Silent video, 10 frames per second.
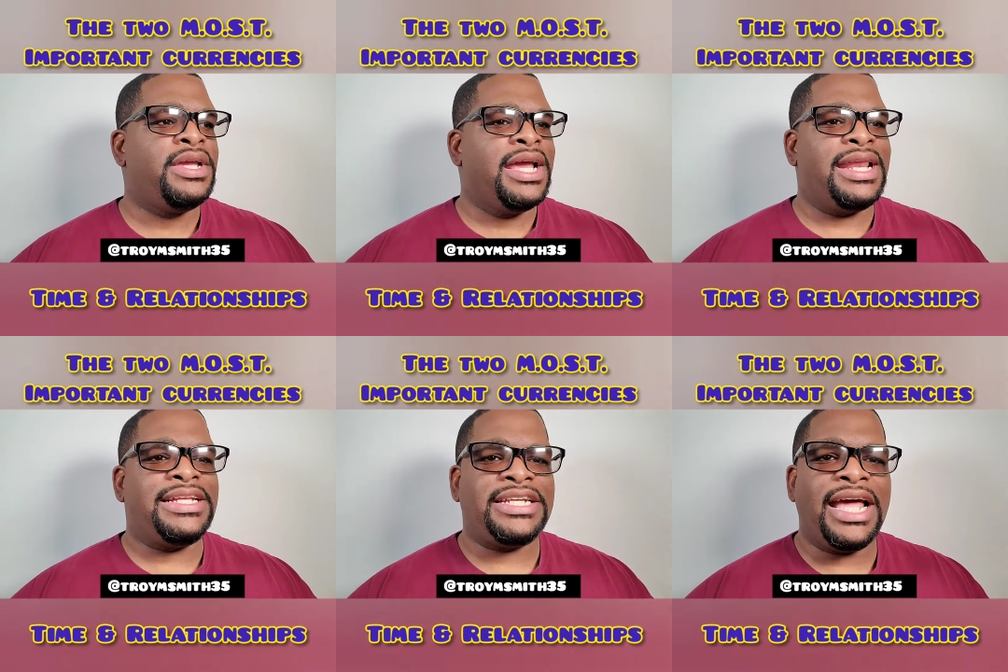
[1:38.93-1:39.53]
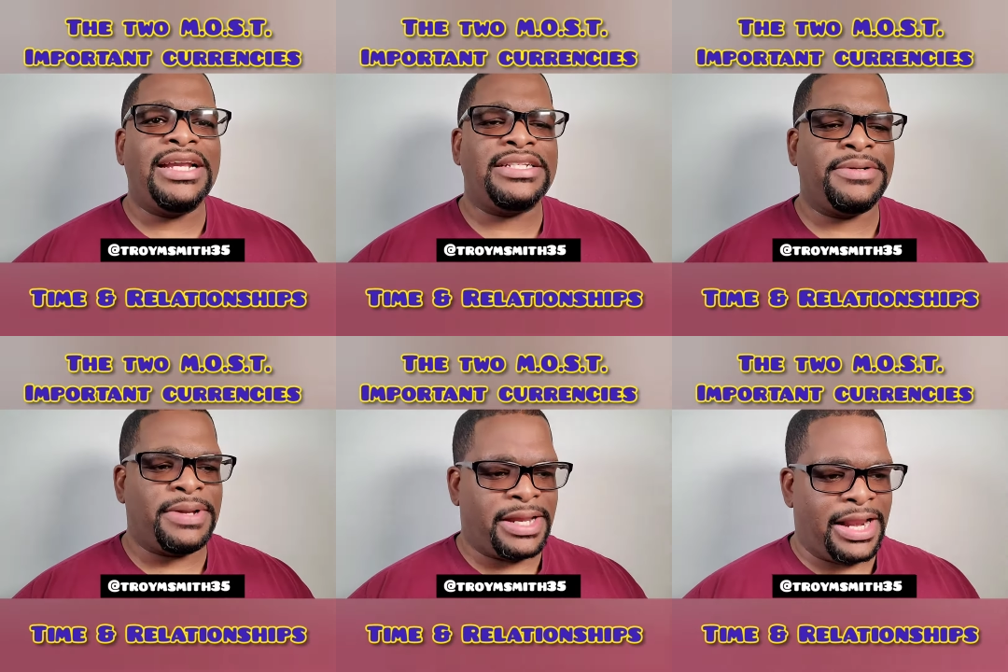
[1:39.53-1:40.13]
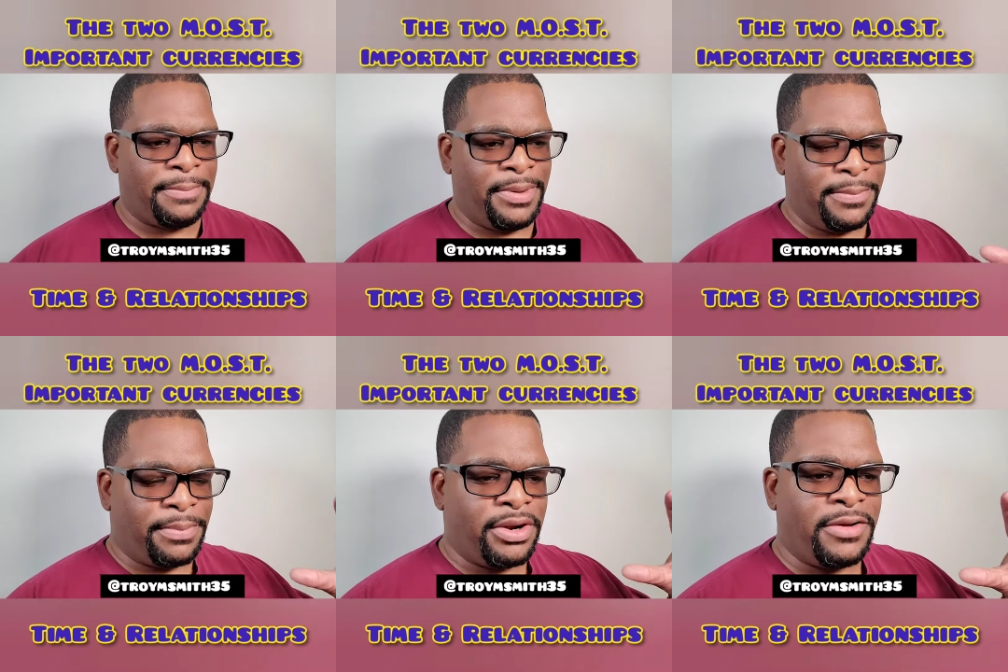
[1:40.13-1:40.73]
And they challenged him. They got a
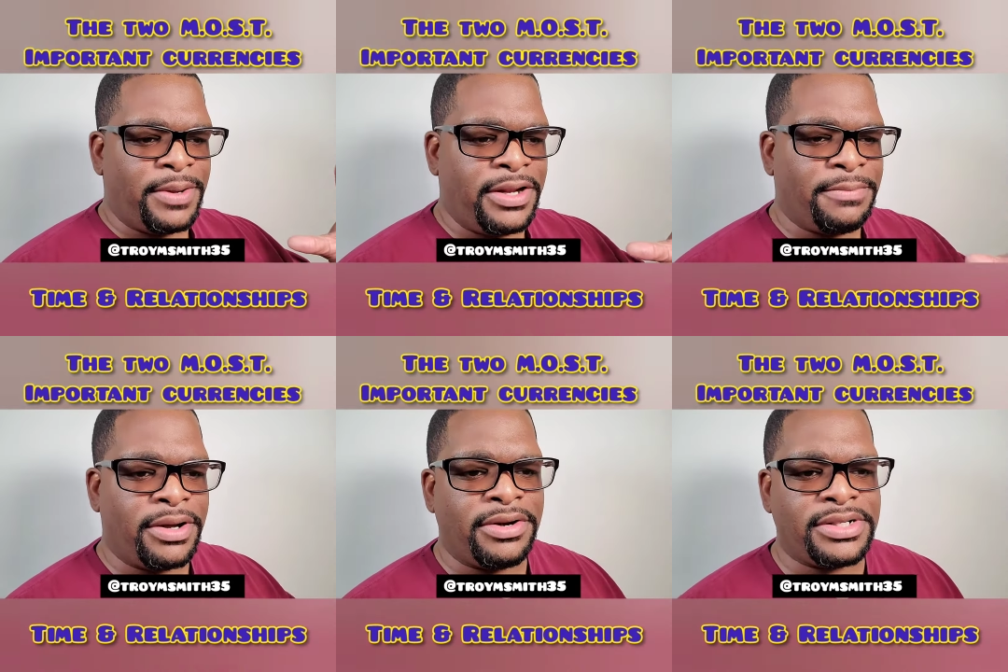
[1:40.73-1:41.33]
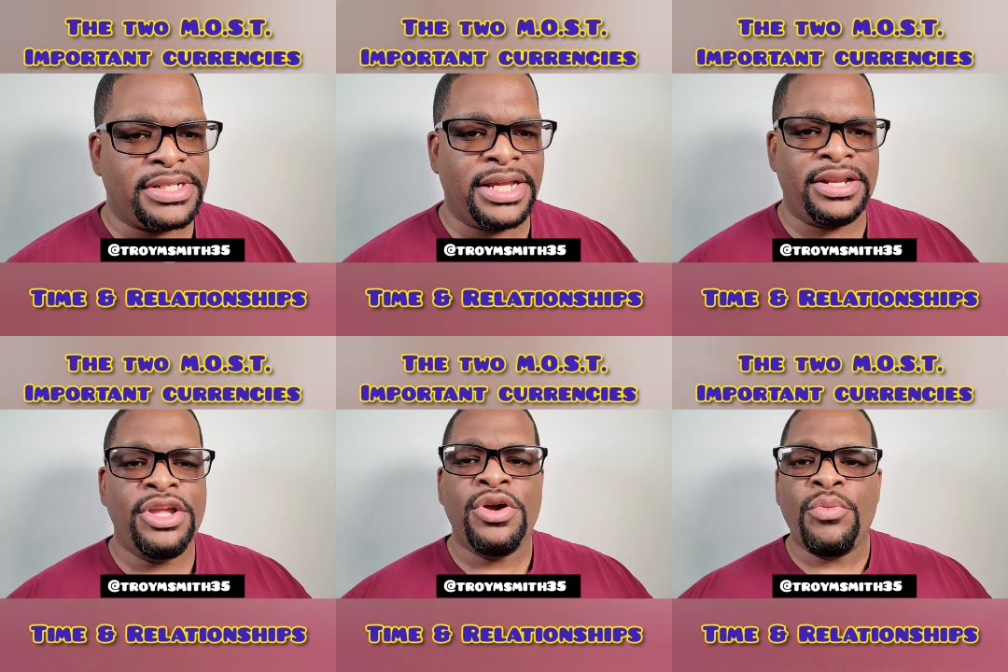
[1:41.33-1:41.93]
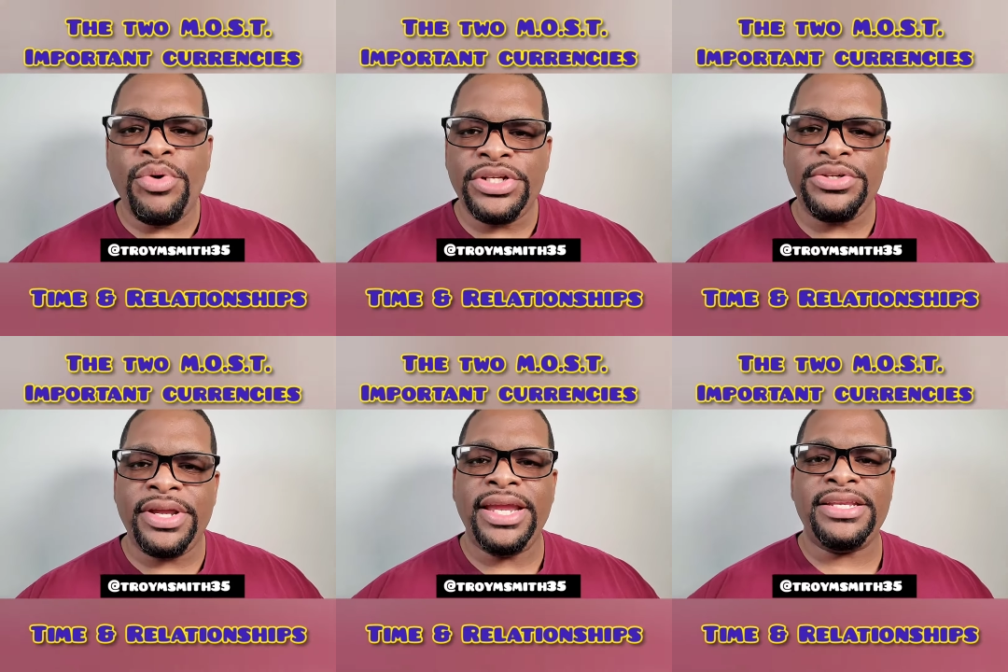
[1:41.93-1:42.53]
big barrel of peanut butter and said, Would
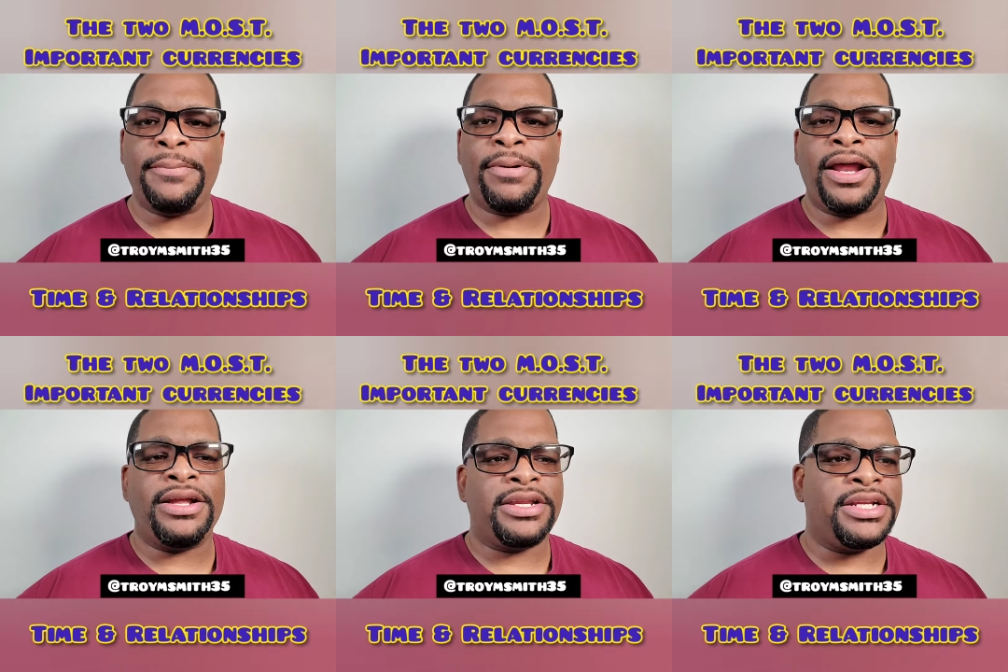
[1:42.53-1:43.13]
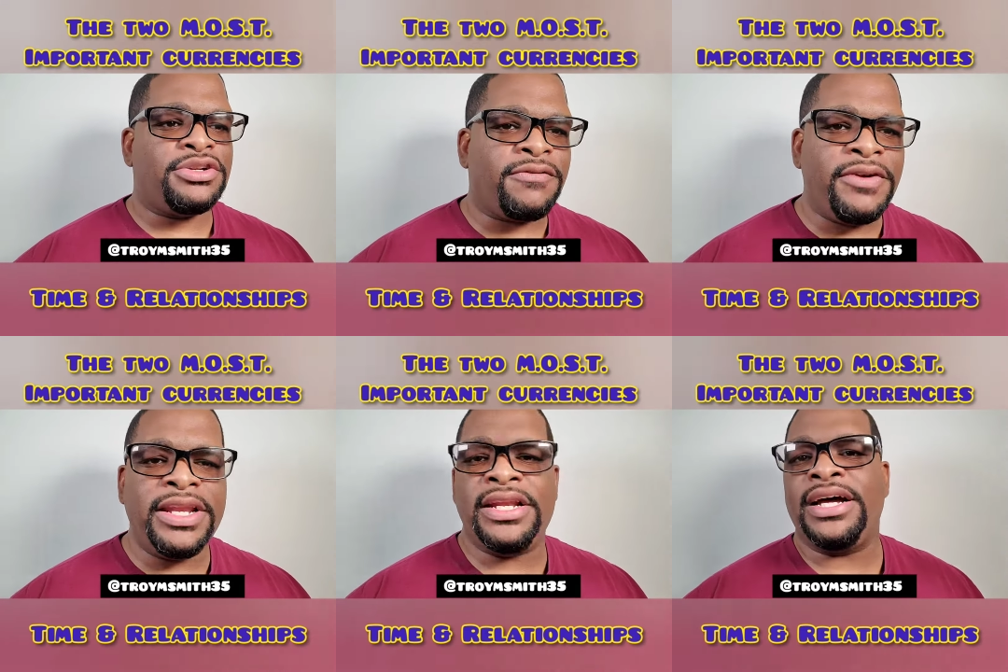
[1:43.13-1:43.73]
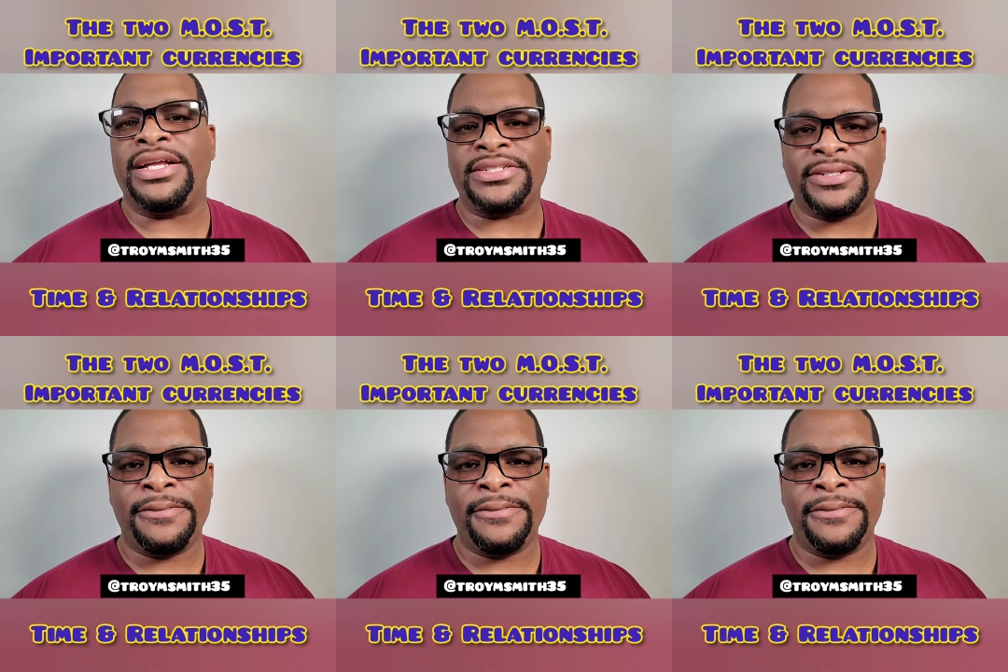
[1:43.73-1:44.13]
you eat the product that you're feeding us?